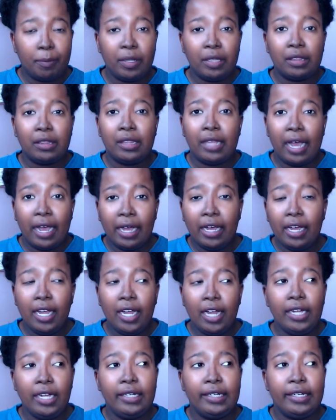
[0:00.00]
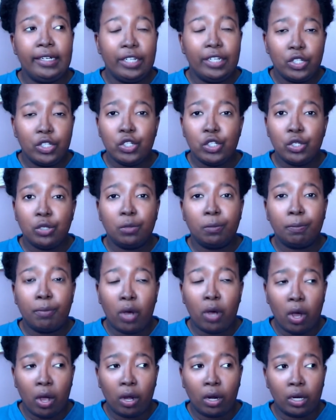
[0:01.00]
But that initial
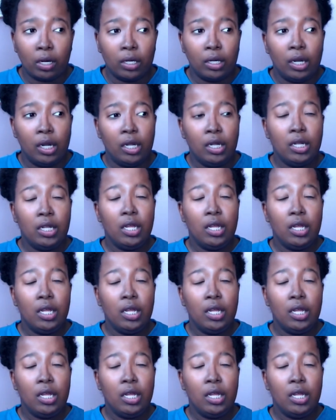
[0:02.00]
part